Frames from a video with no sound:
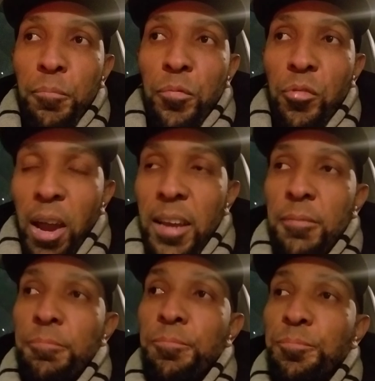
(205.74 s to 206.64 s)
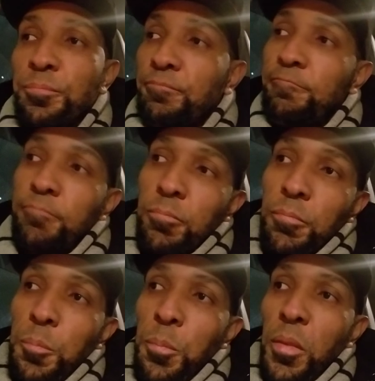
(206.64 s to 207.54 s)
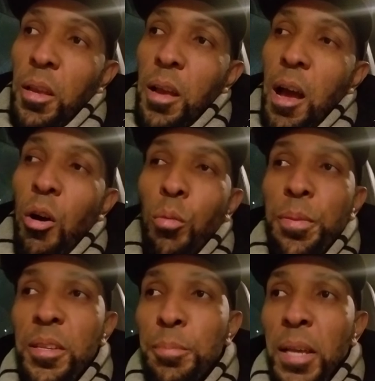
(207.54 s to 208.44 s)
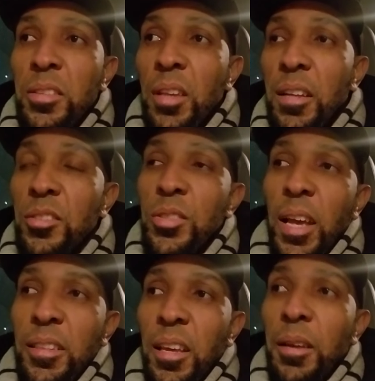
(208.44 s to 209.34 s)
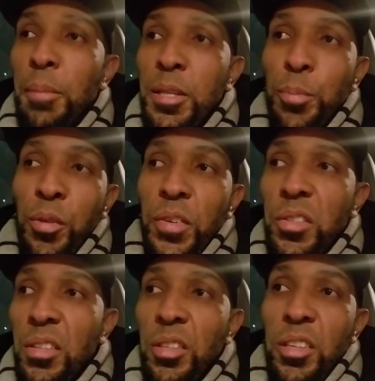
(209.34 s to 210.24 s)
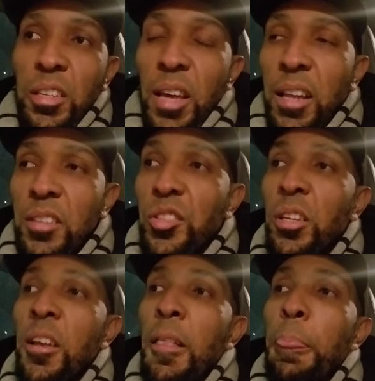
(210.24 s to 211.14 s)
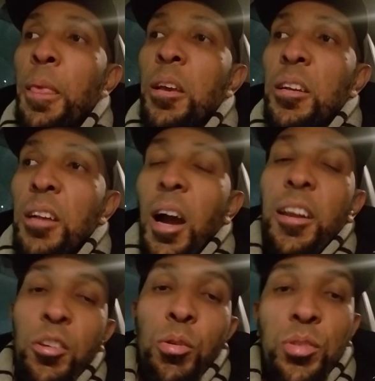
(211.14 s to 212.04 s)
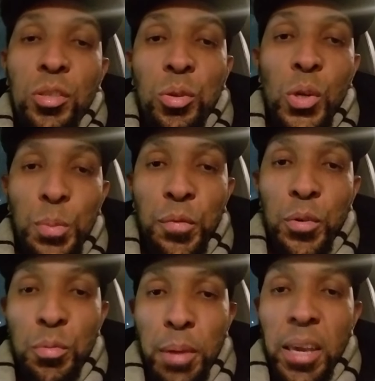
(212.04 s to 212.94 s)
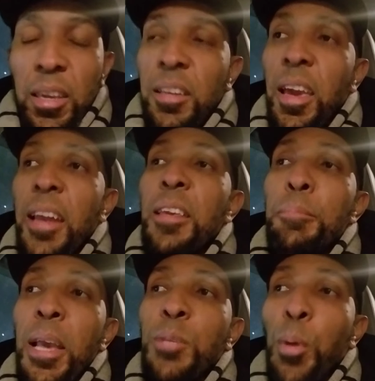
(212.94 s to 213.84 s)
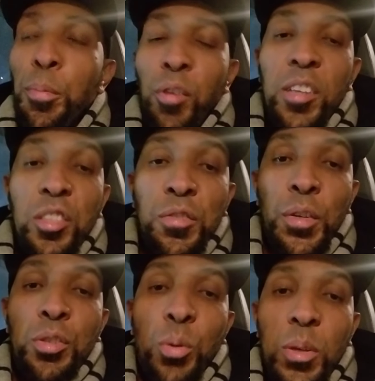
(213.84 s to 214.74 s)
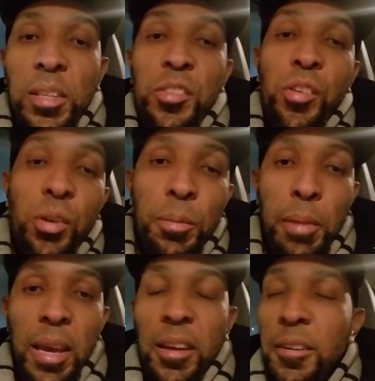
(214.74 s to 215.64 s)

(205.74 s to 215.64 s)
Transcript: Right? I hope this makes sense because I think it makes perfect sense. A good analogy. God knows your choice before you make it, and he makes preparations for the choice that you're going to make.